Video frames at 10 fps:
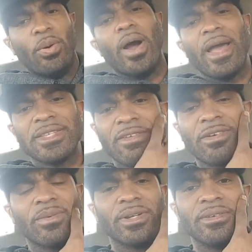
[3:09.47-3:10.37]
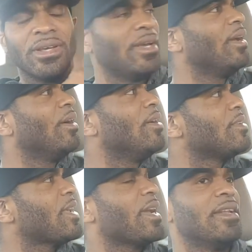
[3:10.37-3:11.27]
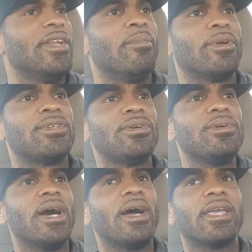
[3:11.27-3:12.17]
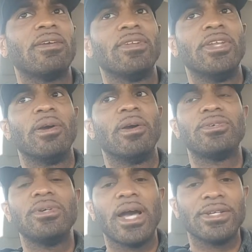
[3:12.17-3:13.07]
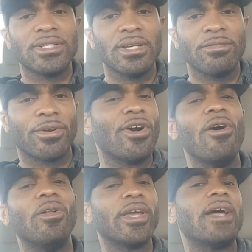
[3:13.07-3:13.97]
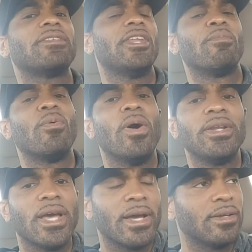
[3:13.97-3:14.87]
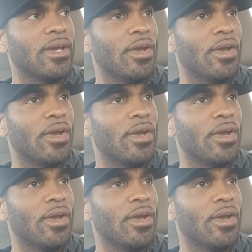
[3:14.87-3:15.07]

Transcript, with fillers: Why is everyone saying the number two guy, giving the number two guy shit for calling out the number one guy?